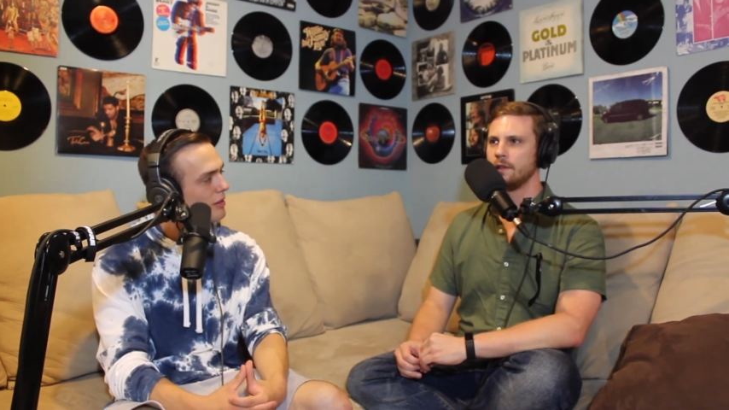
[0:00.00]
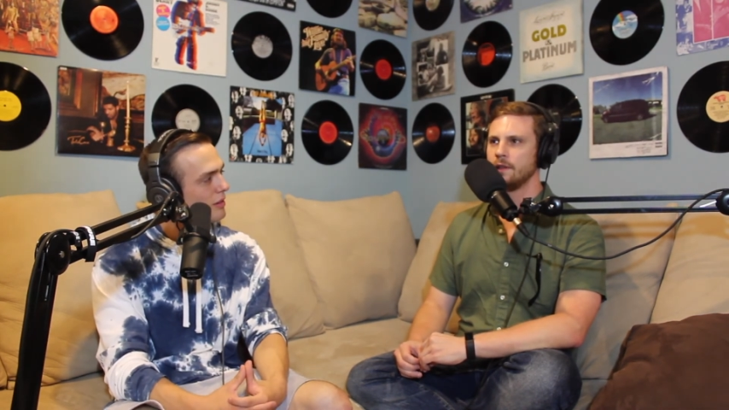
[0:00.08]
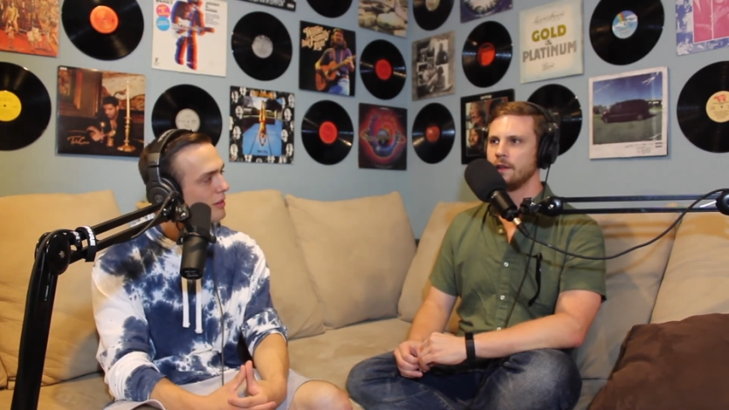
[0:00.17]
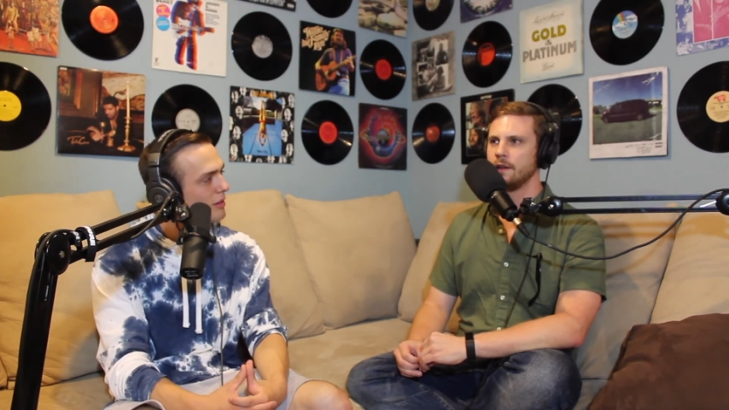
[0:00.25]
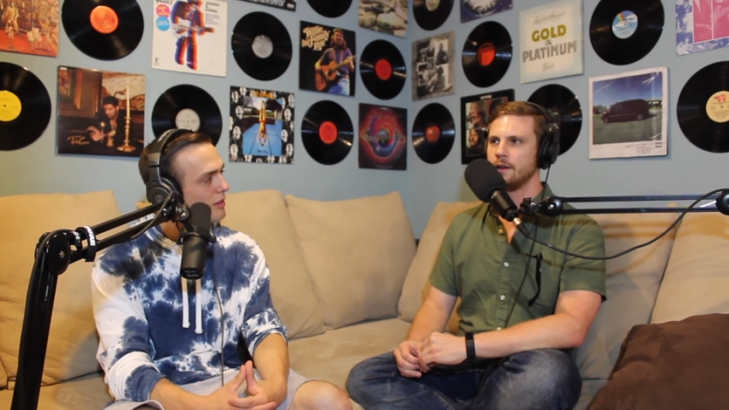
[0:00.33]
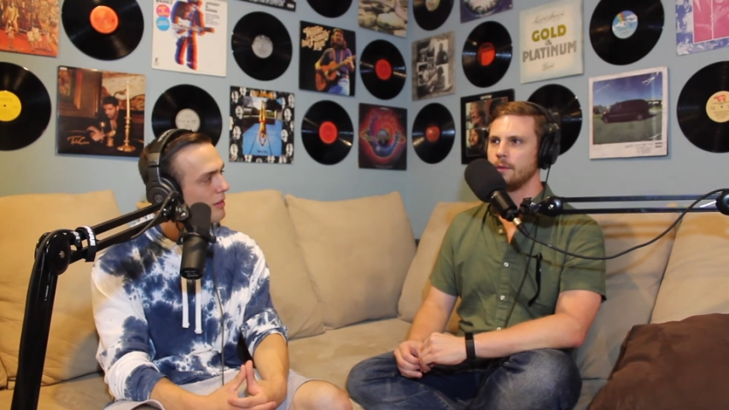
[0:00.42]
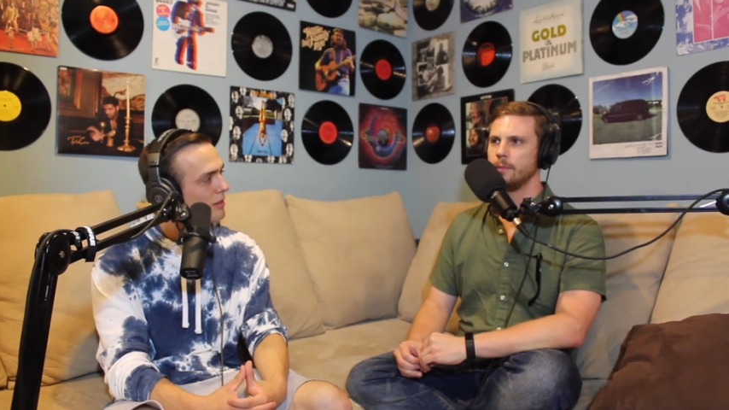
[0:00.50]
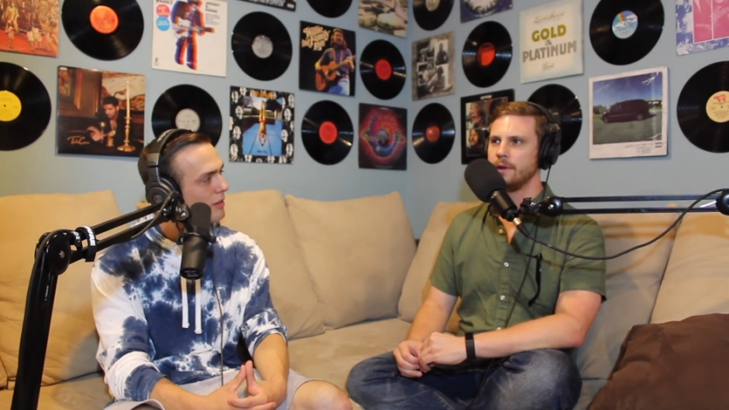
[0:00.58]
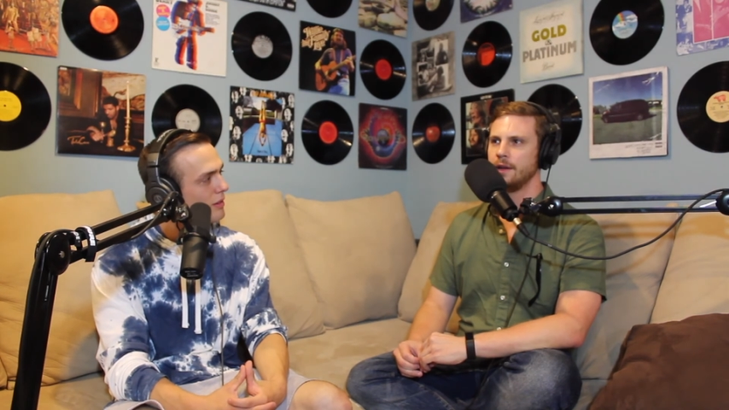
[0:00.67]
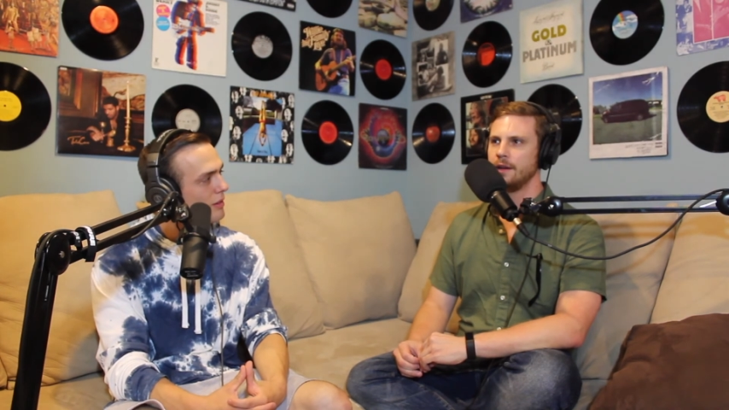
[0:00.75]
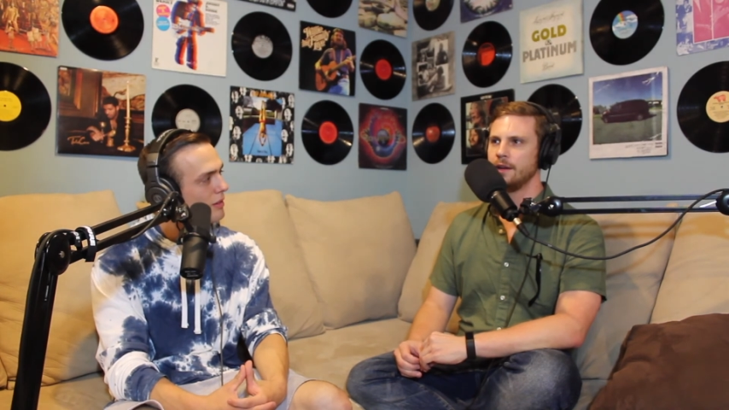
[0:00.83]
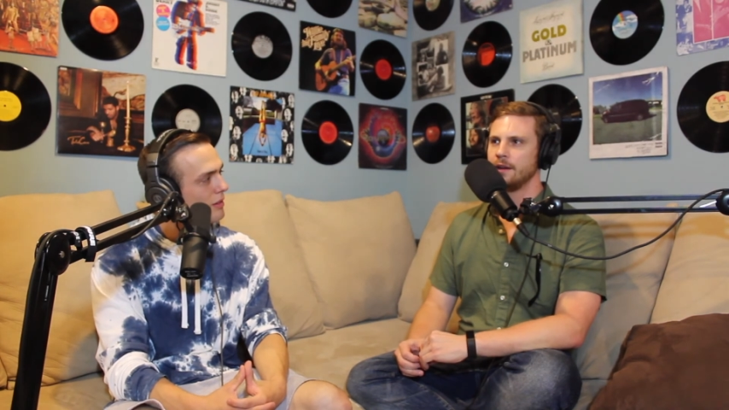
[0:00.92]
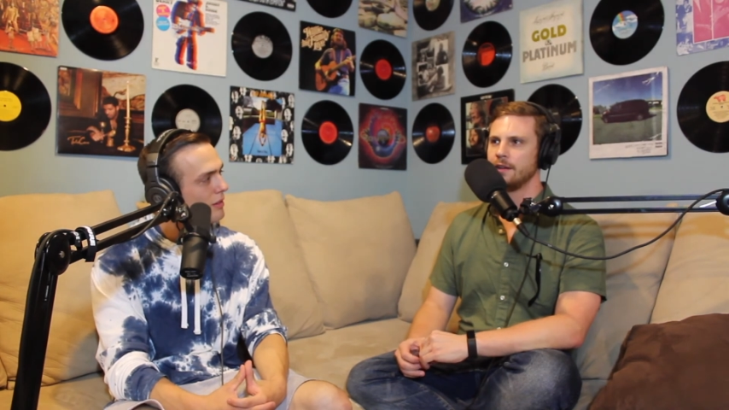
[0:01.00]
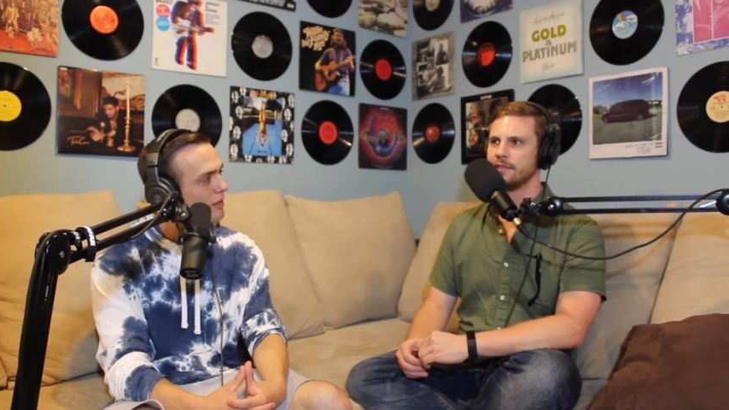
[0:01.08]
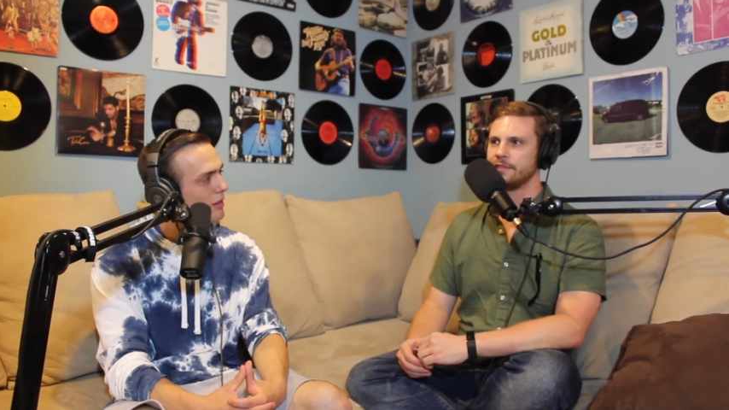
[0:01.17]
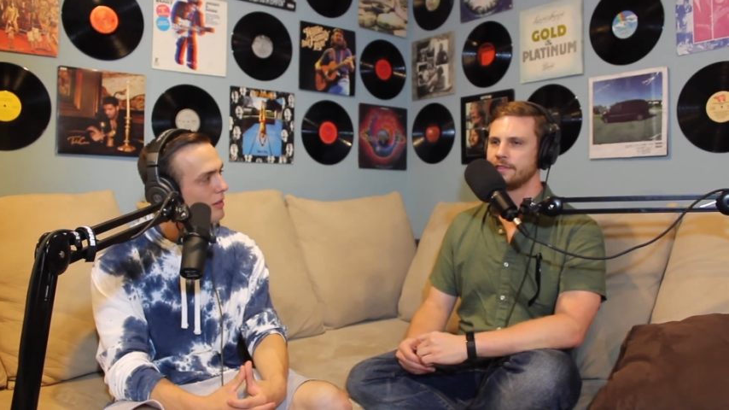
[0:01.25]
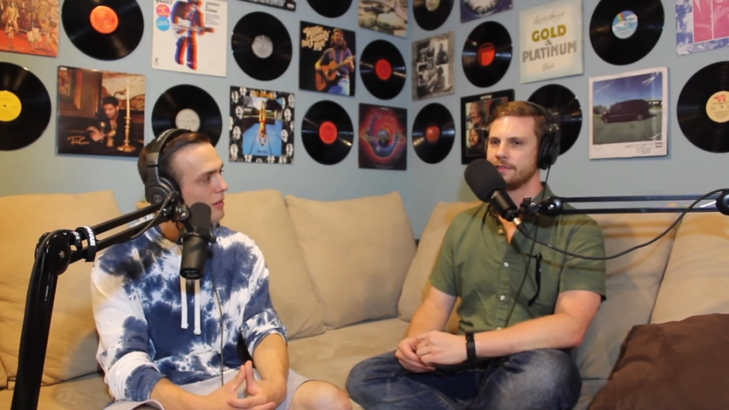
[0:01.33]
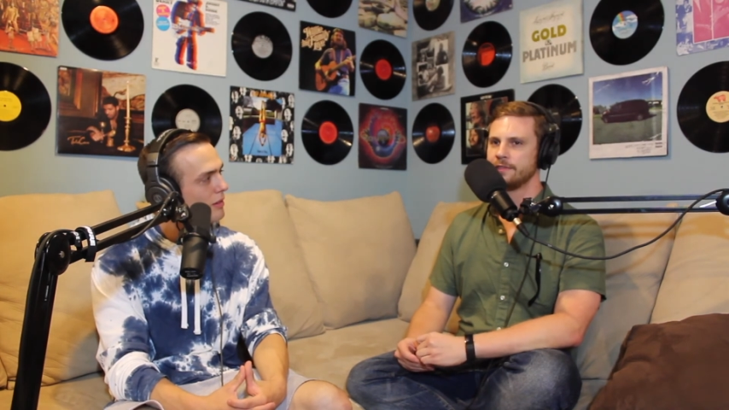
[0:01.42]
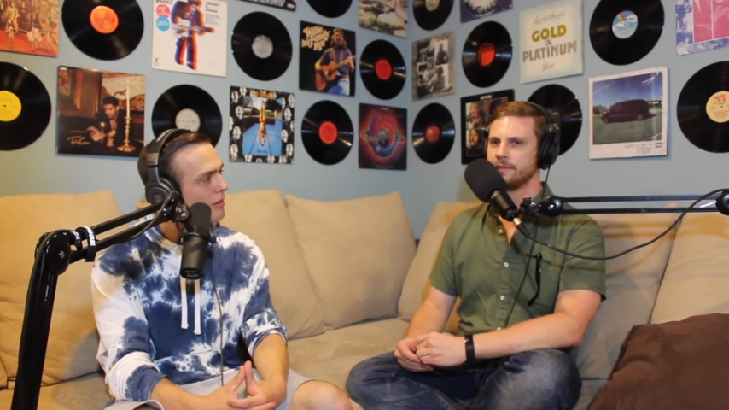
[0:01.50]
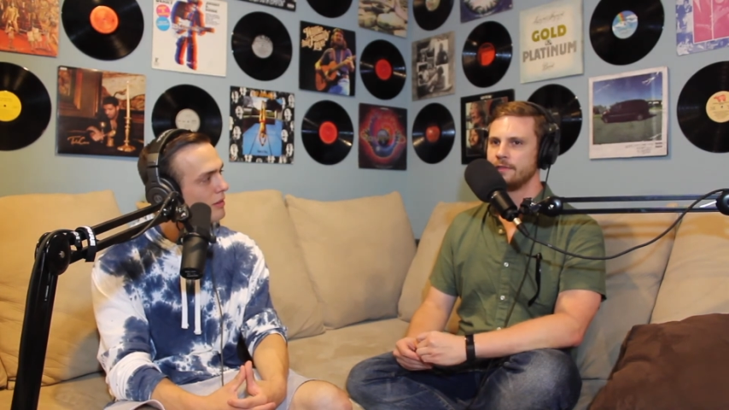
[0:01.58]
little bit of